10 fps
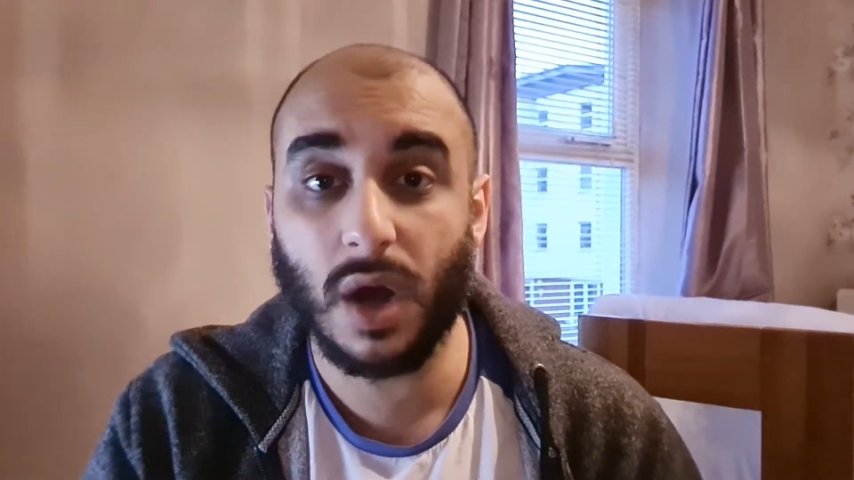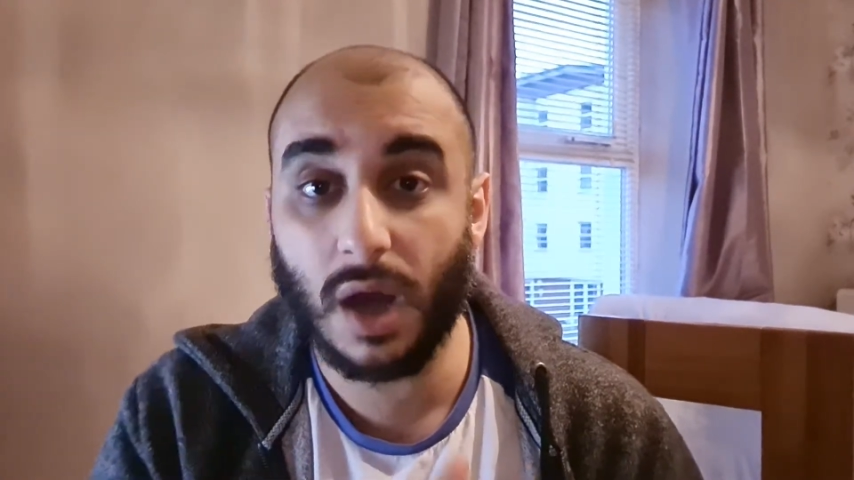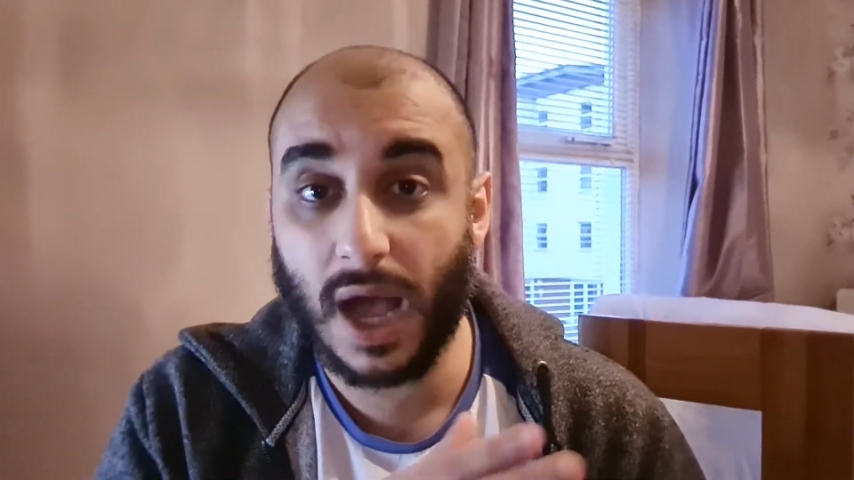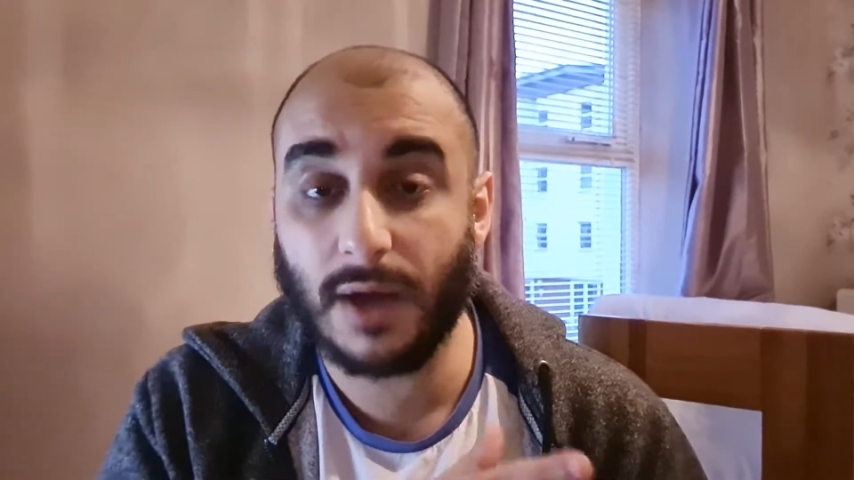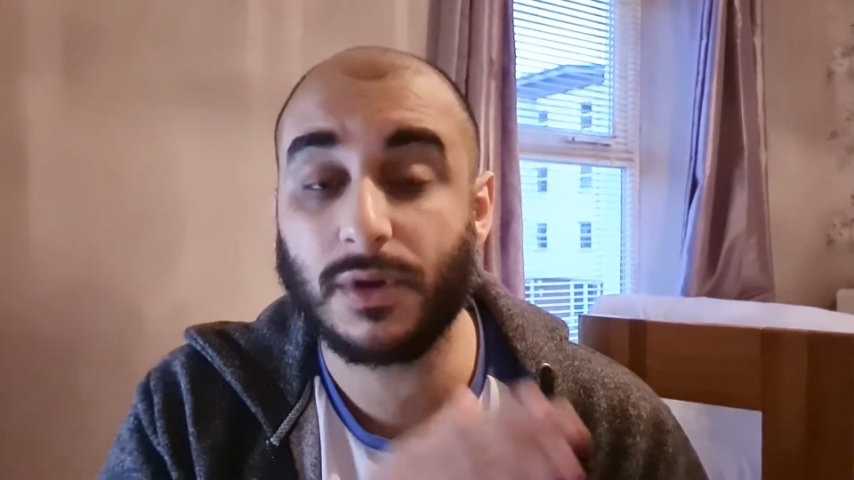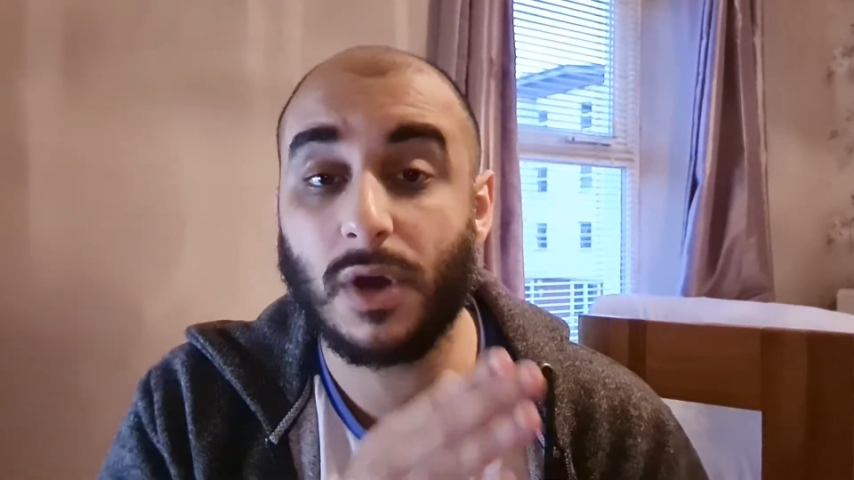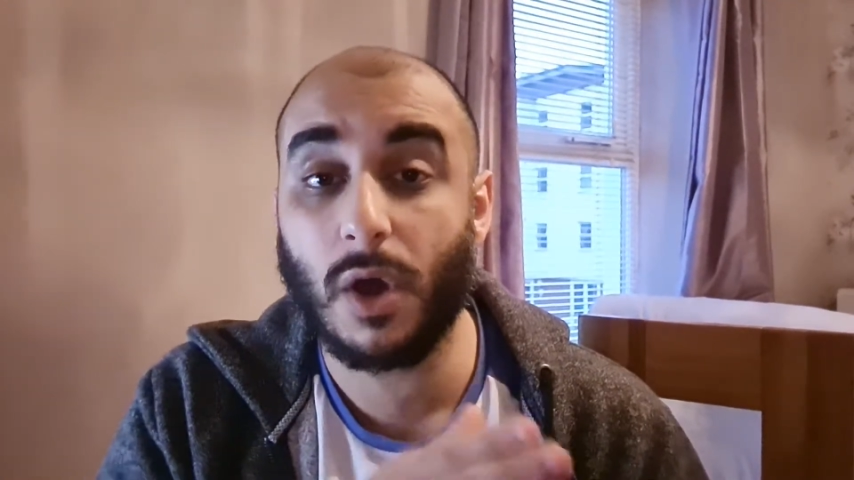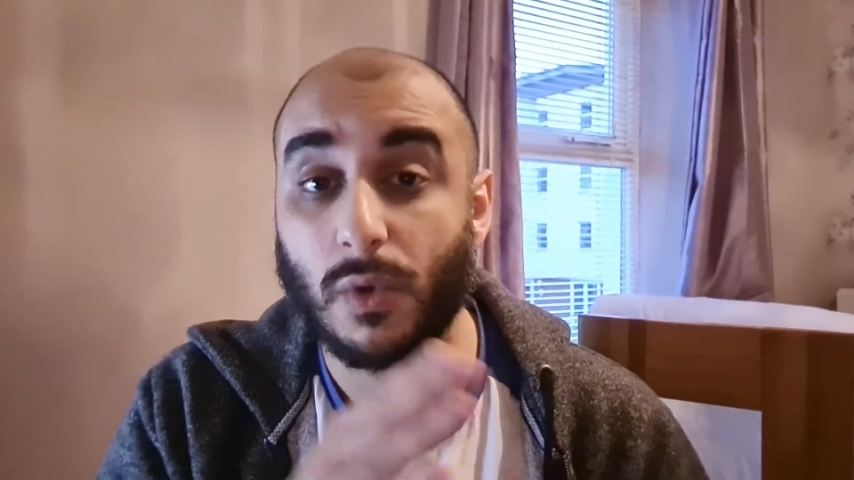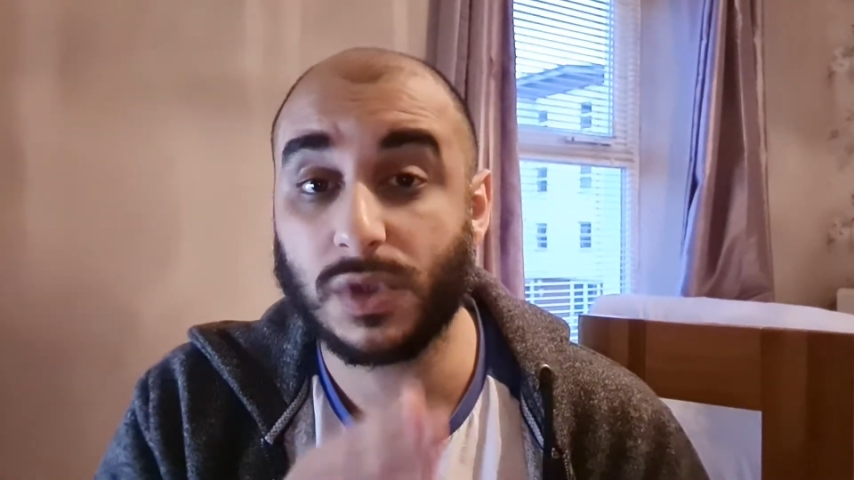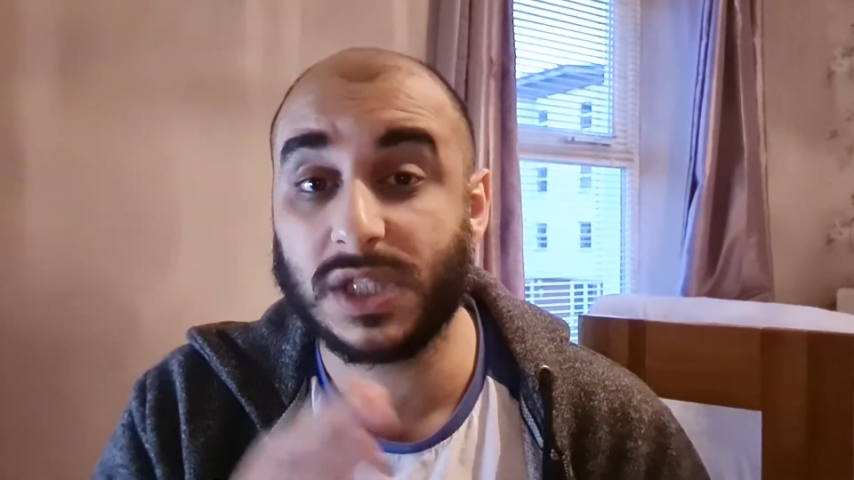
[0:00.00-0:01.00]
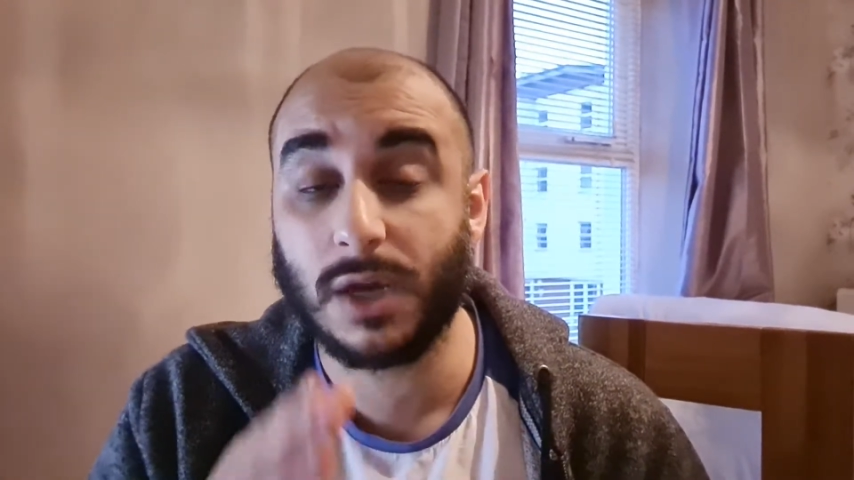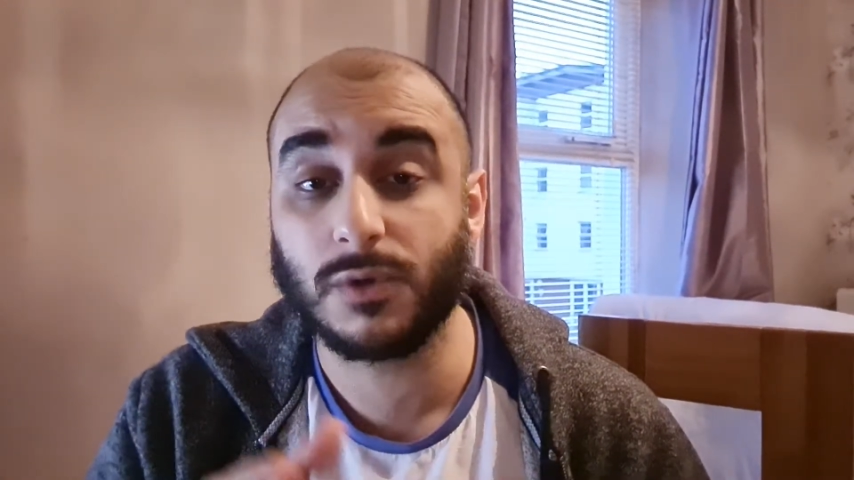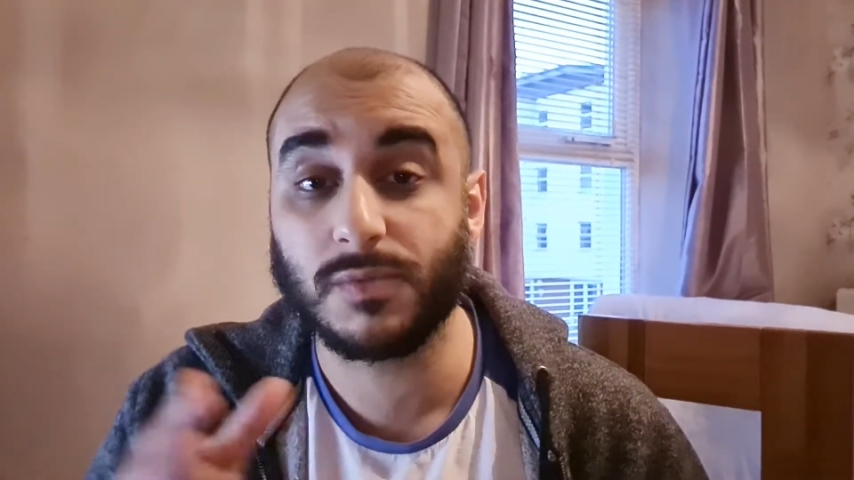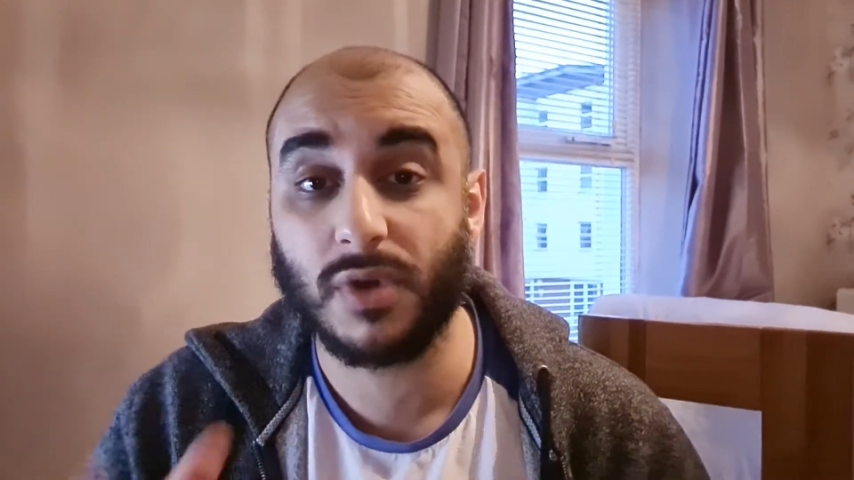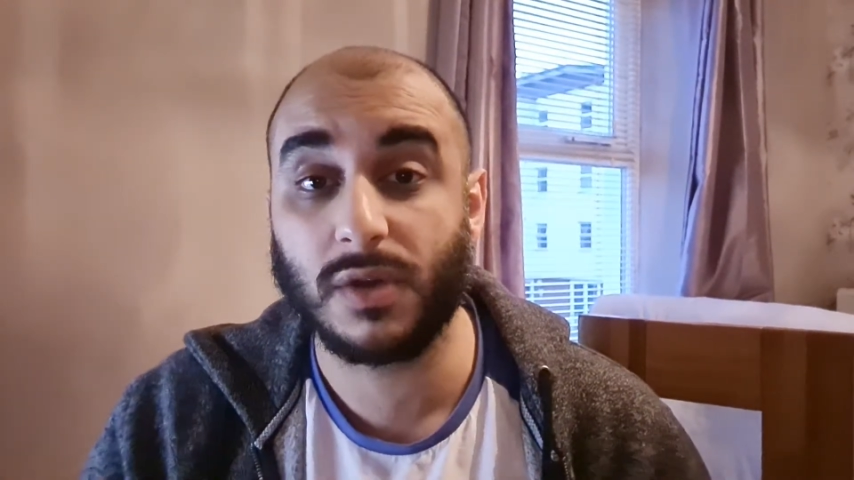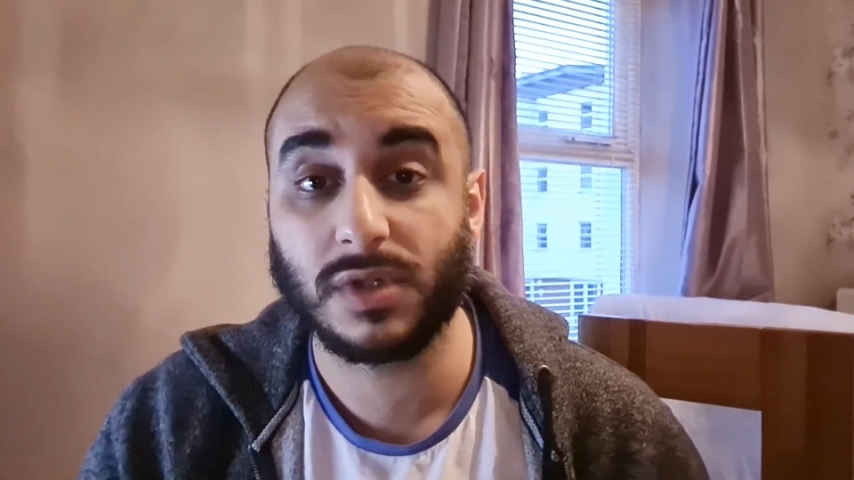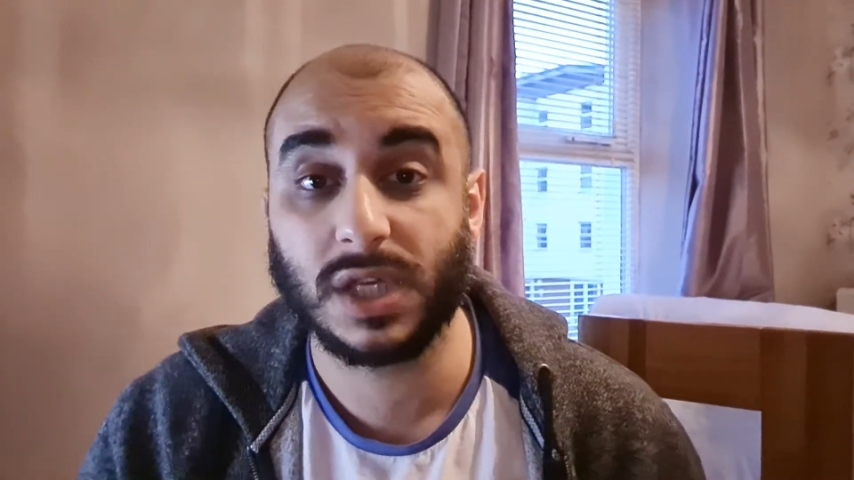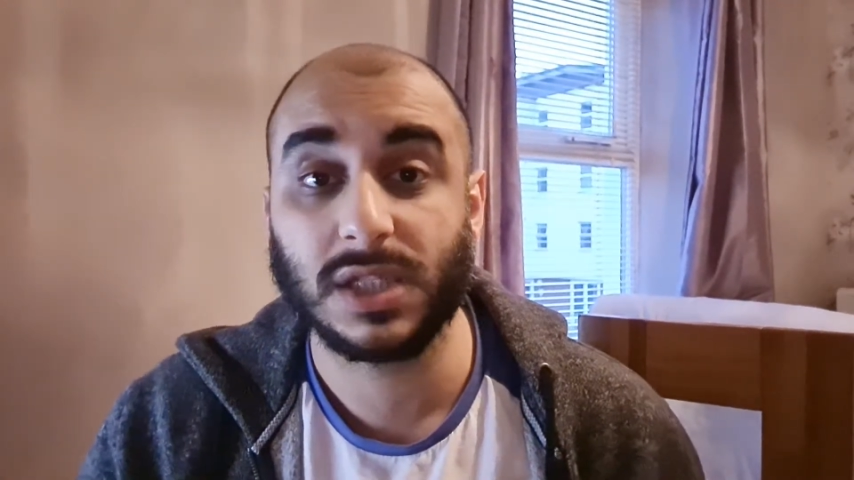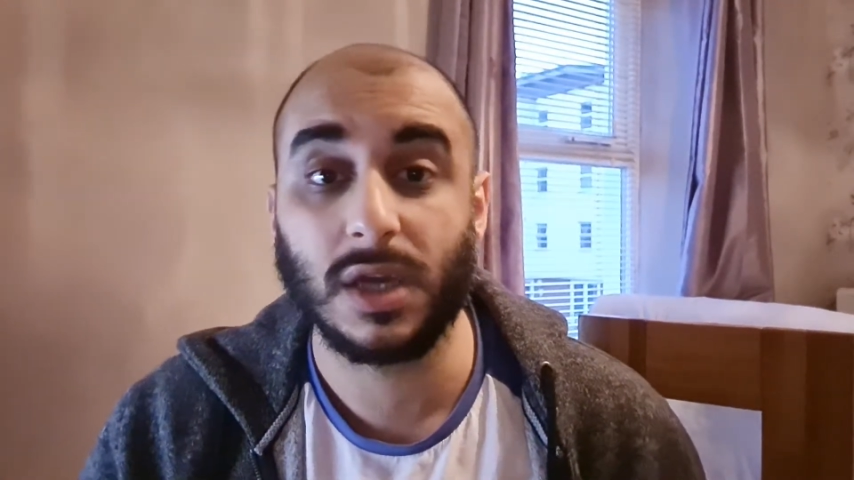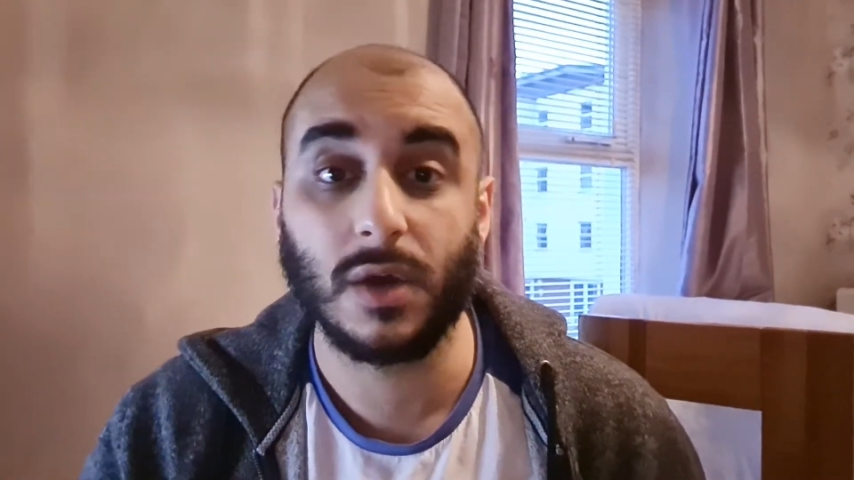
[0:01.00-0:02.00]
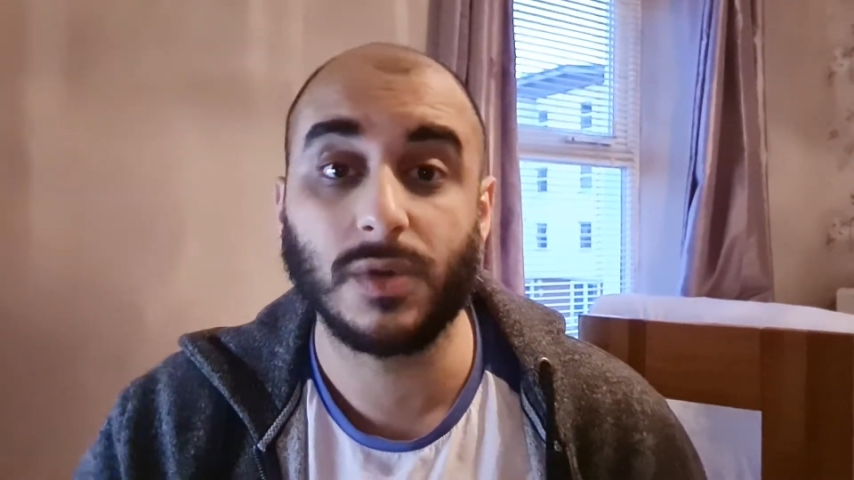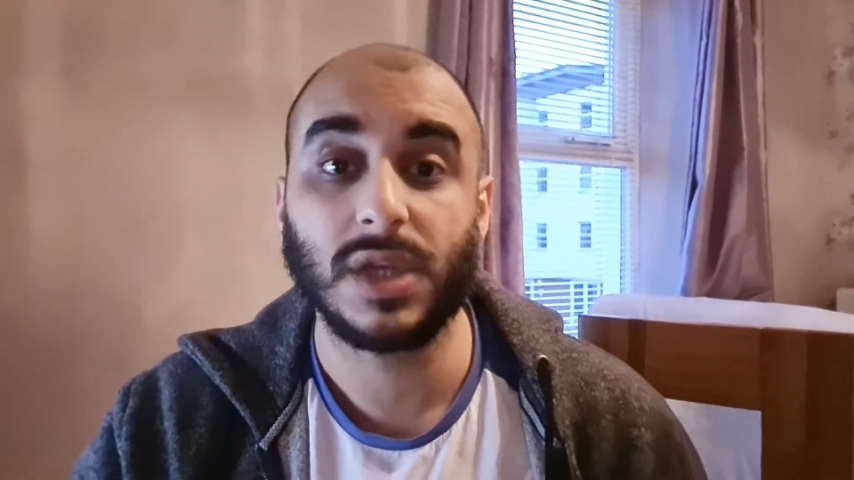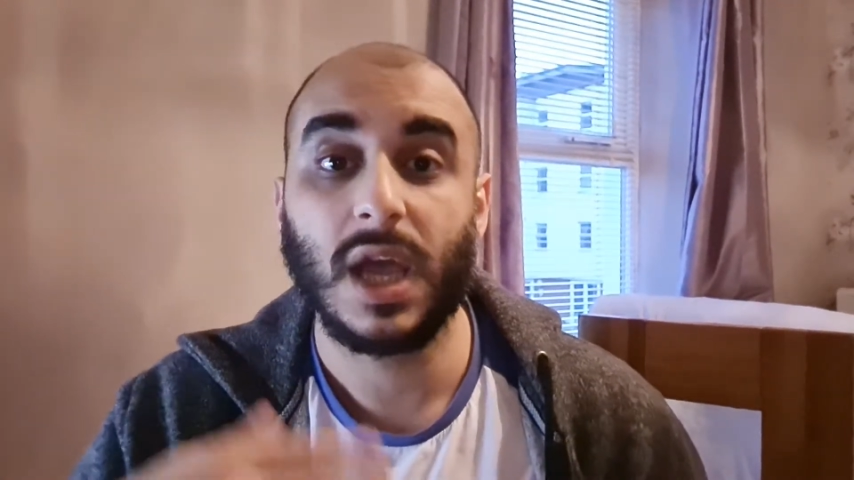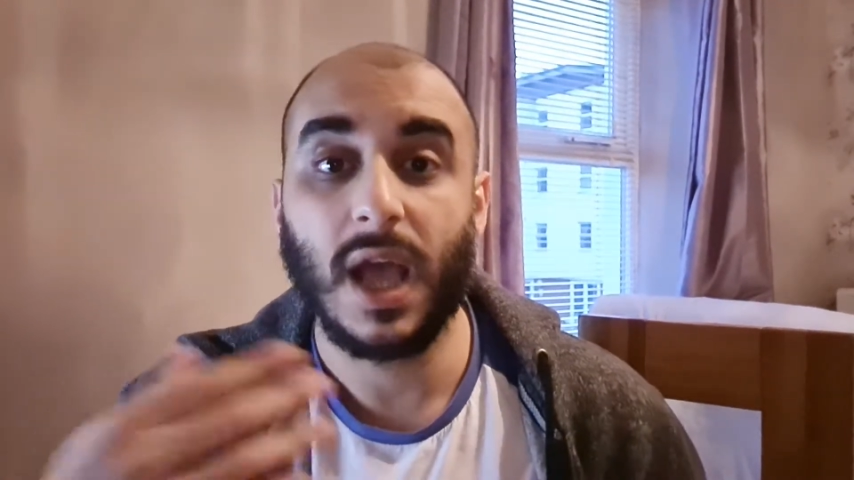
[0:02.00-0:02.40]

how the whole sales process goes,